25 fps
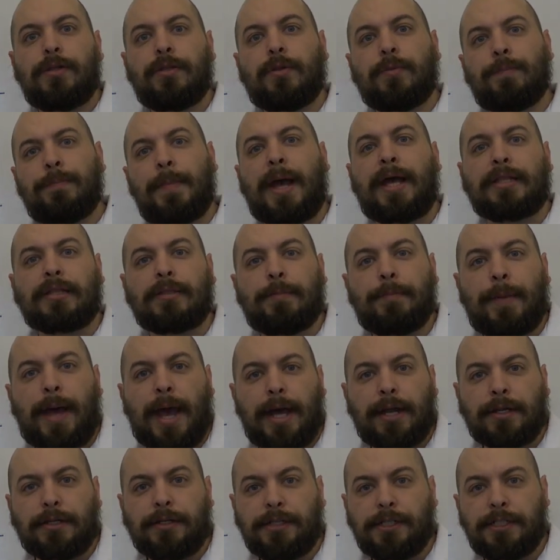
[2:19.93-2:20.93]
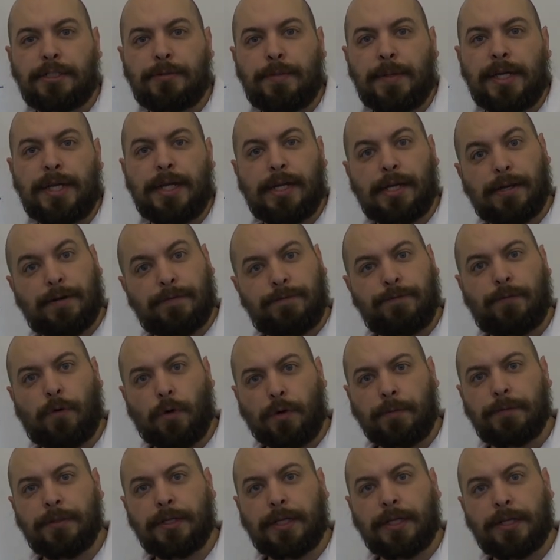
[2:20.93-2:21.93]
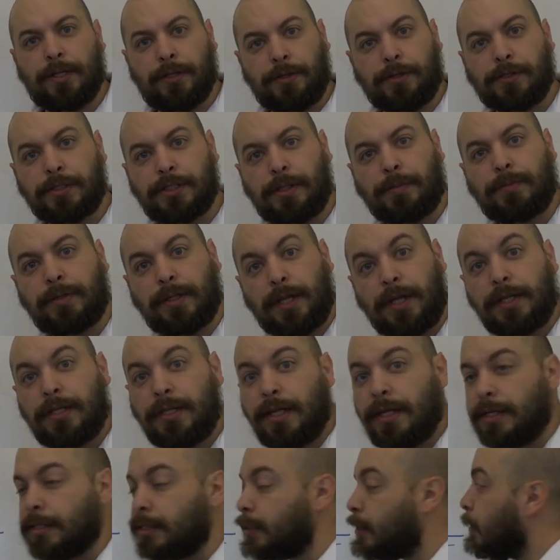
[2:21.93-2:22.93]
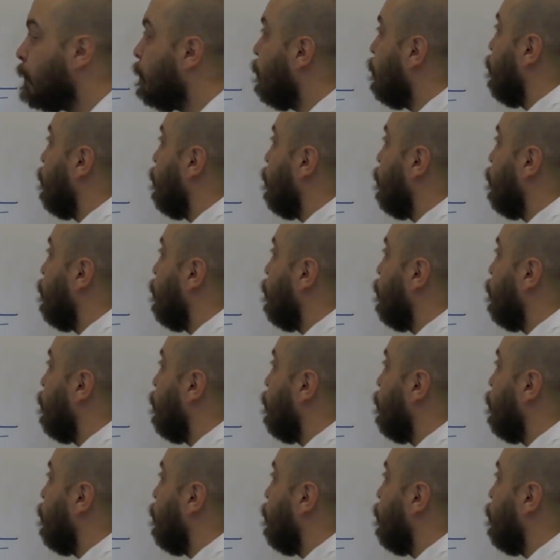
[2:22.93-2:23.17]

that mathematically speaking, in a formula, it looks something like this.